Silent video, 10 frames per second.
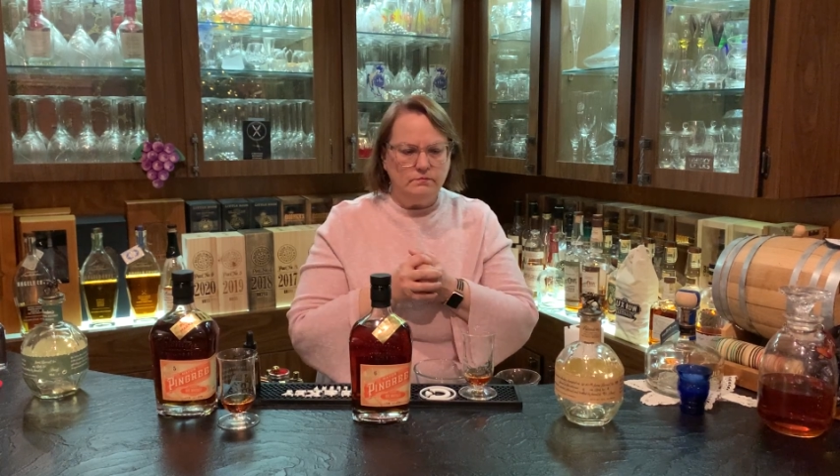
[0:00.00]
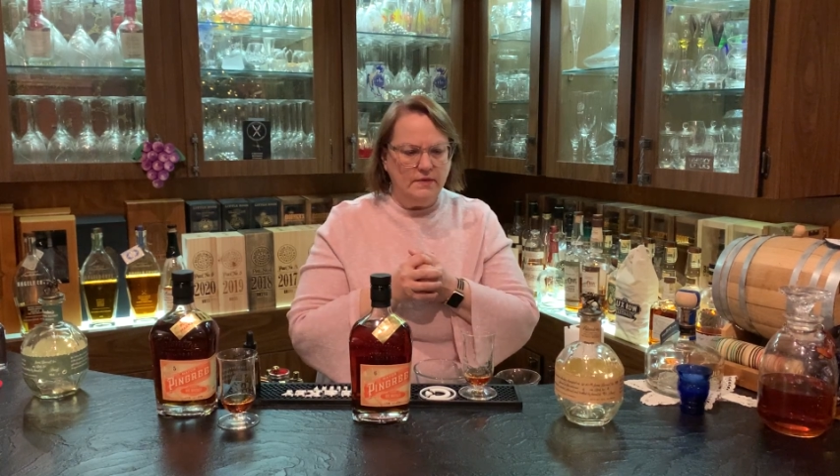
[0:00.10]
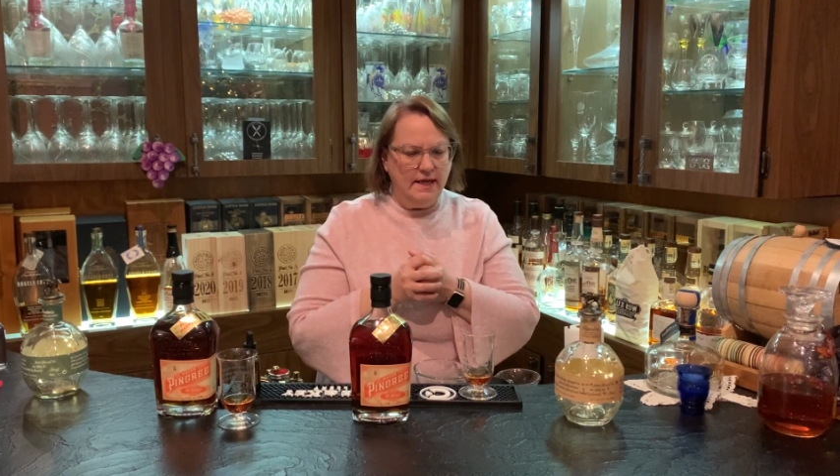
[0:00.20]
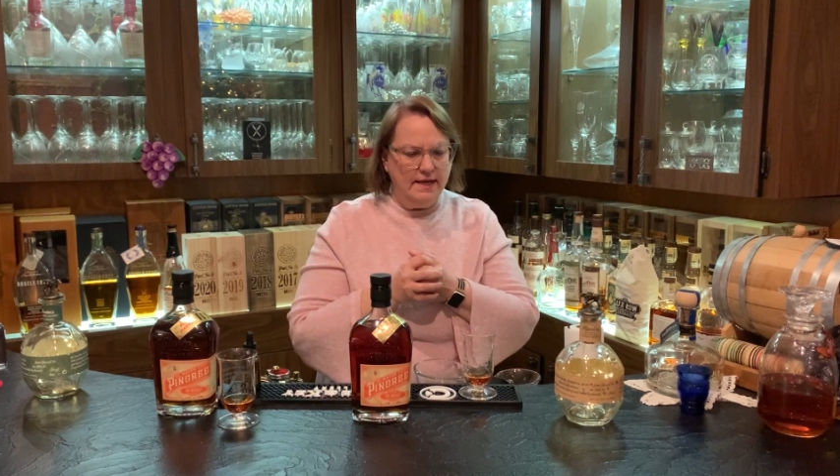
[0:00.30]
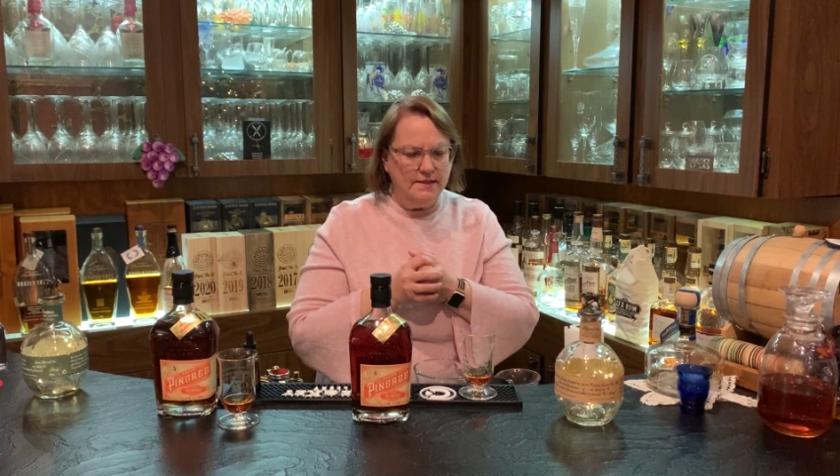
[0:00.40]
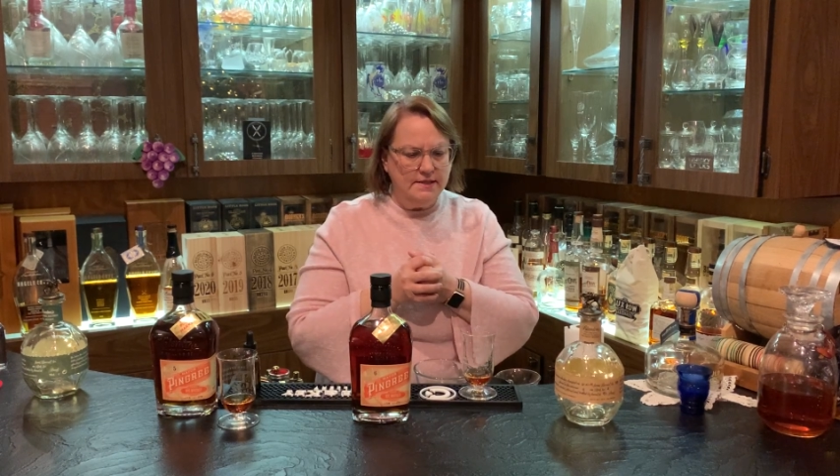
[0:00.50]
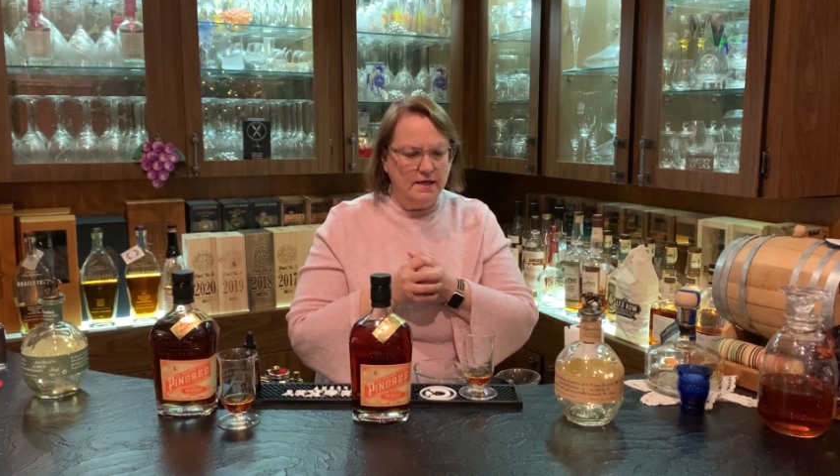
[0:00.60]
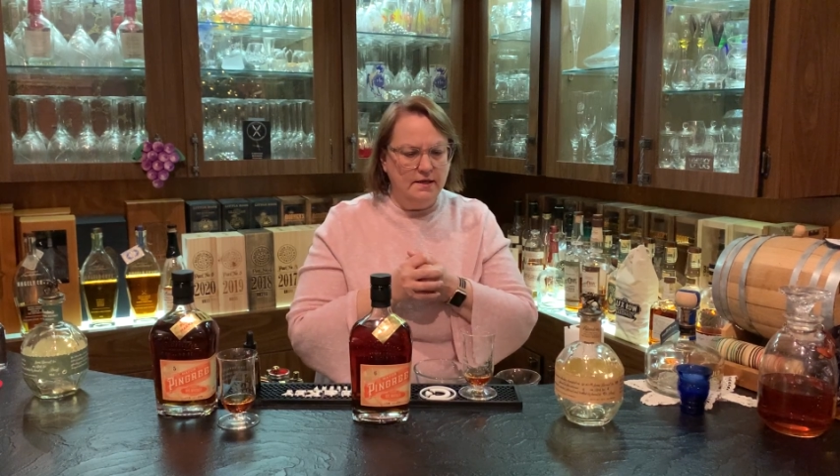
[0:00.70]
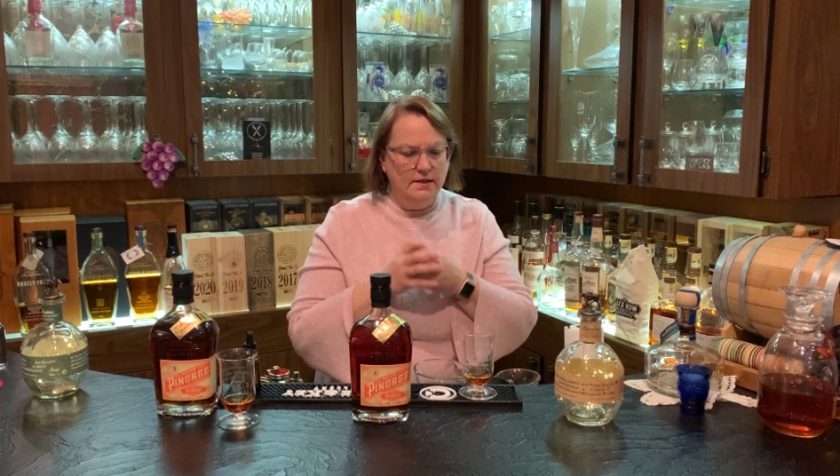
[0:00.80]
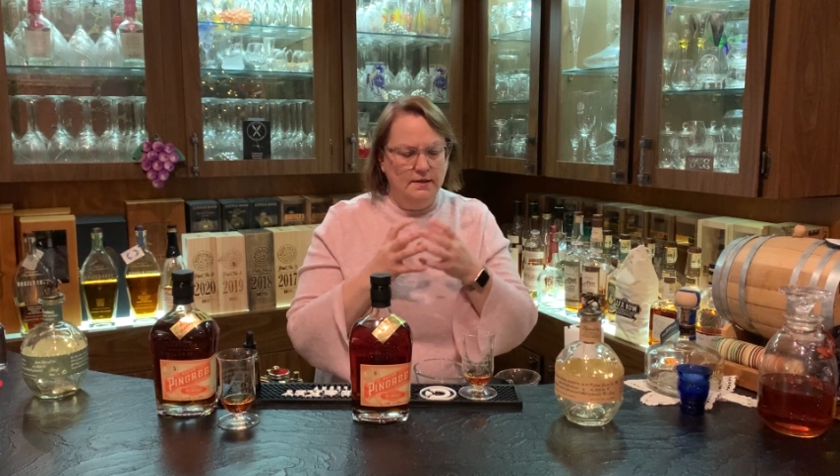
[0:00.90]
and
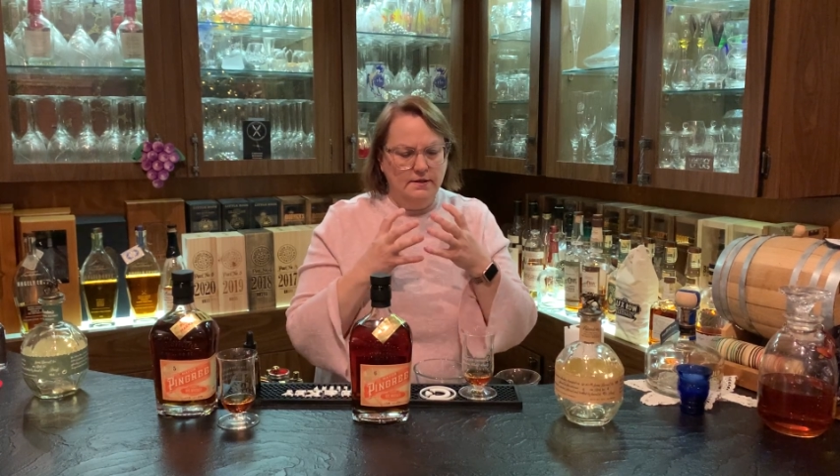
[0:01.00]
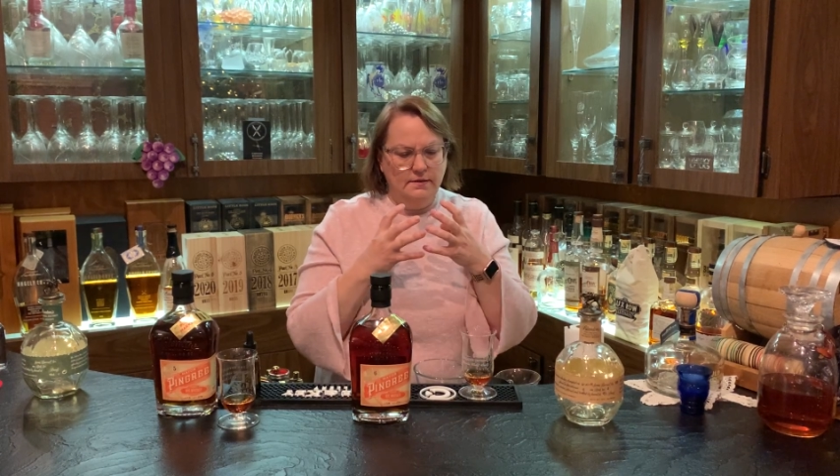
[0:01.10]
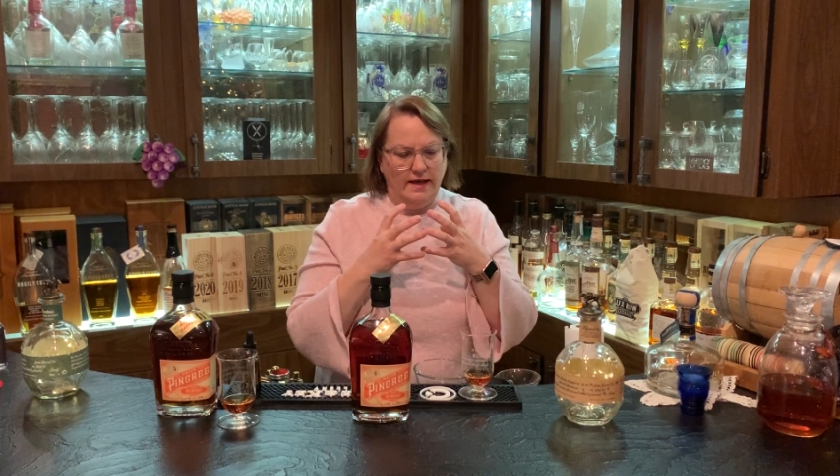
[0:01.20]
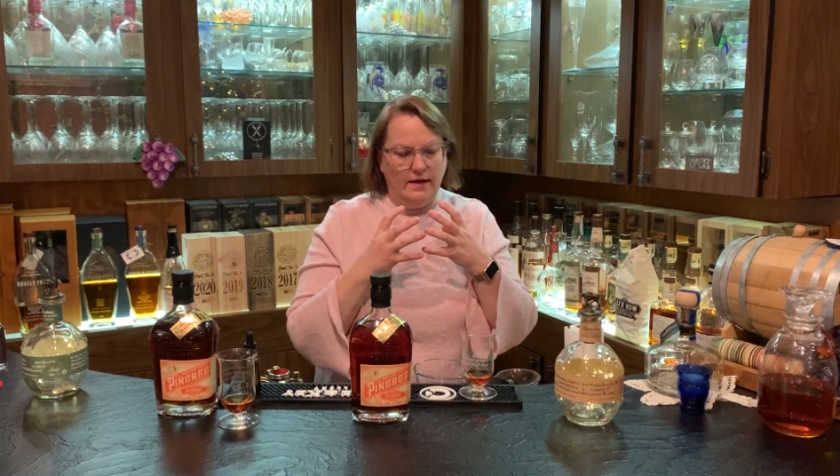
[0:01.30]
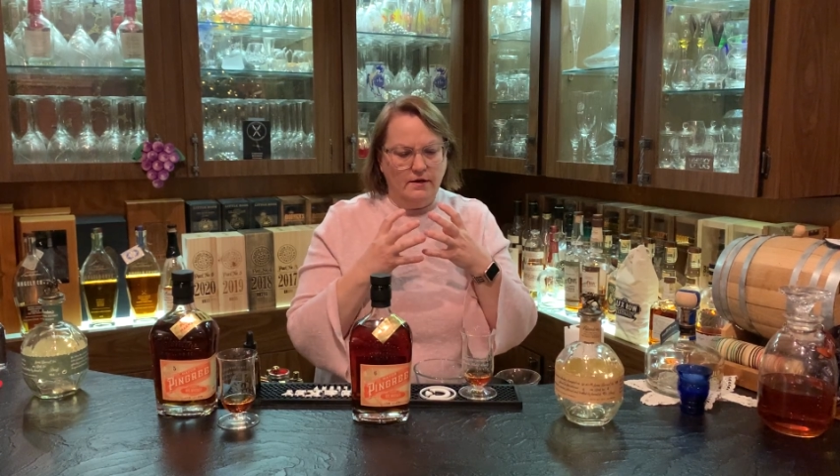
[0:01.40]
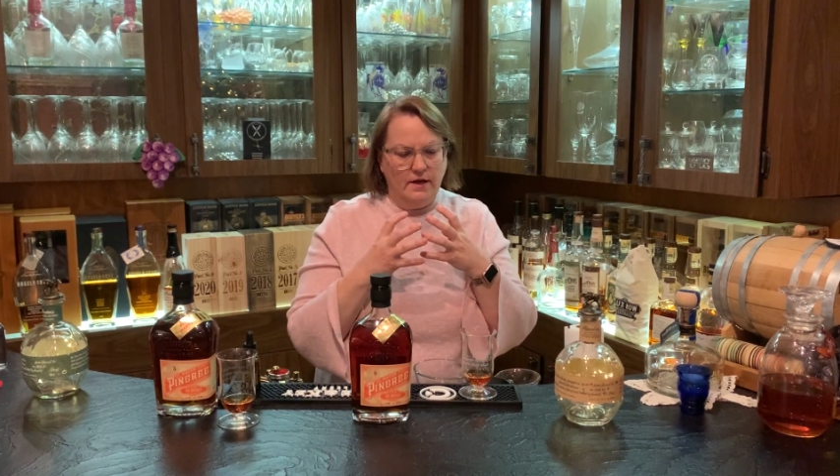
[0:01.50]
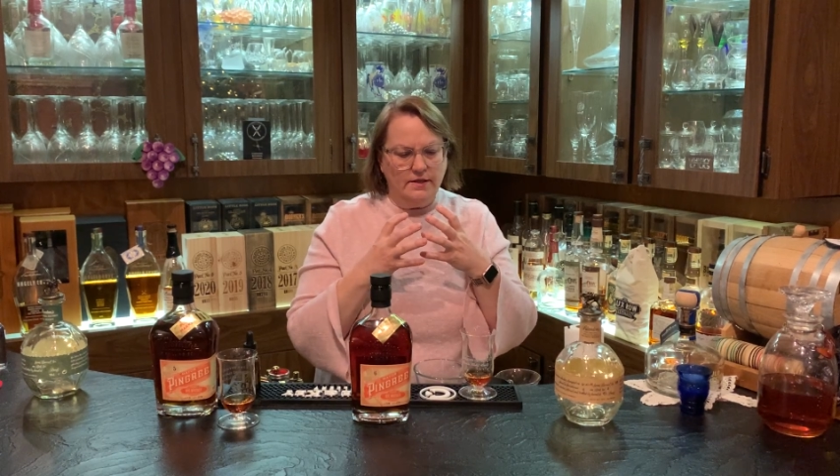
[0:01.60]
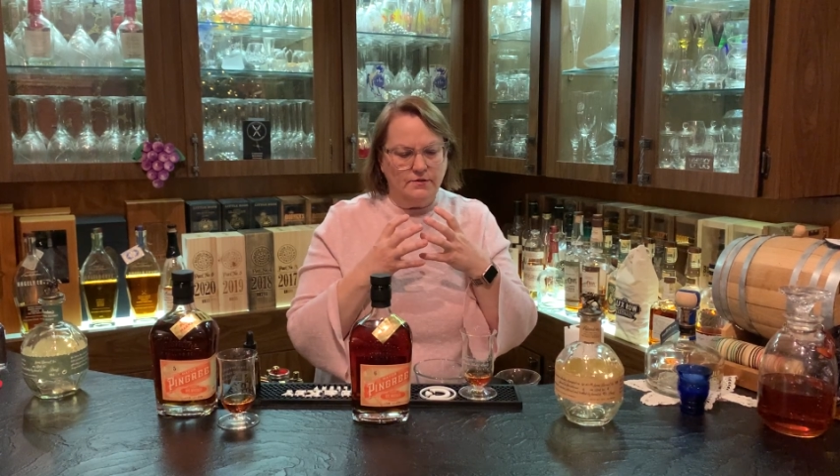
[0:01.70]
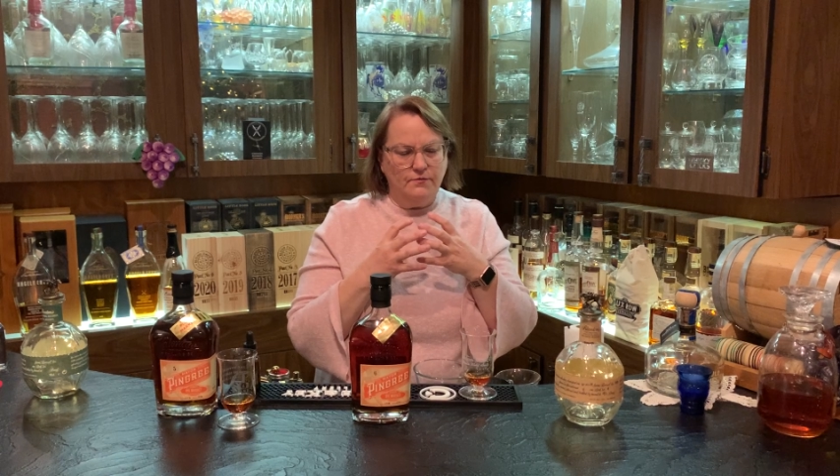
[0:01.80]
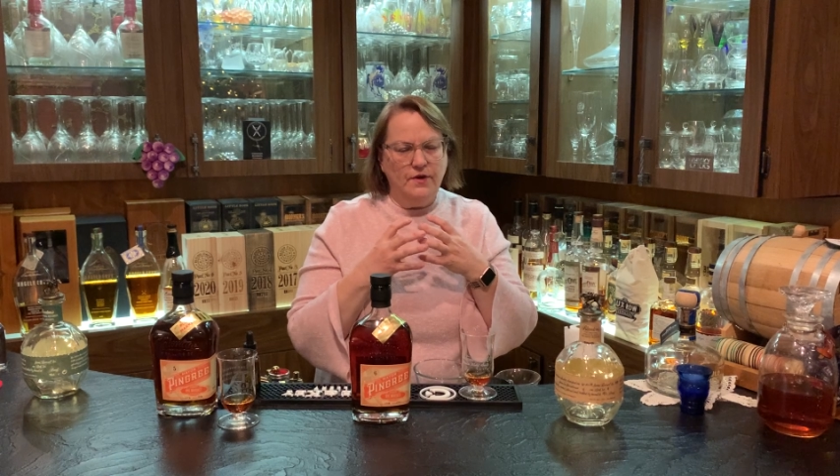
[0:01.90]

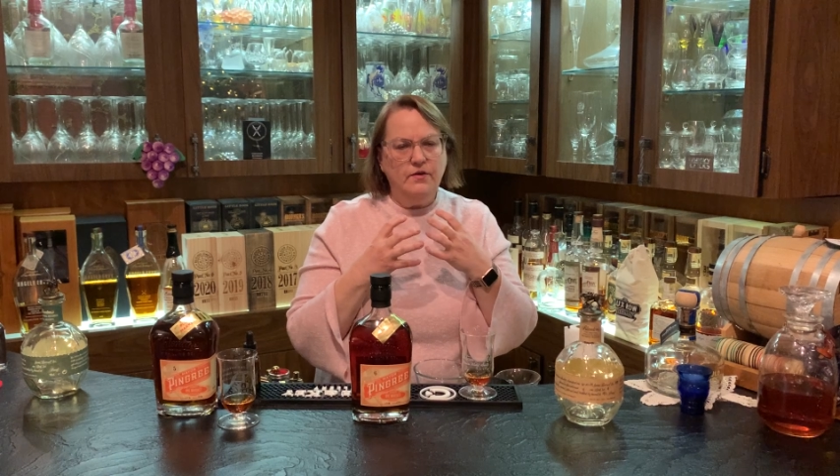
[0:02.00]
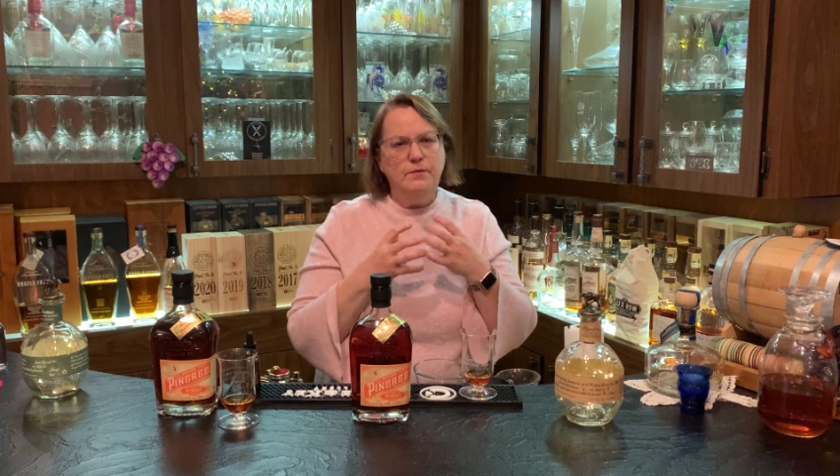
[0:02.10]
it's very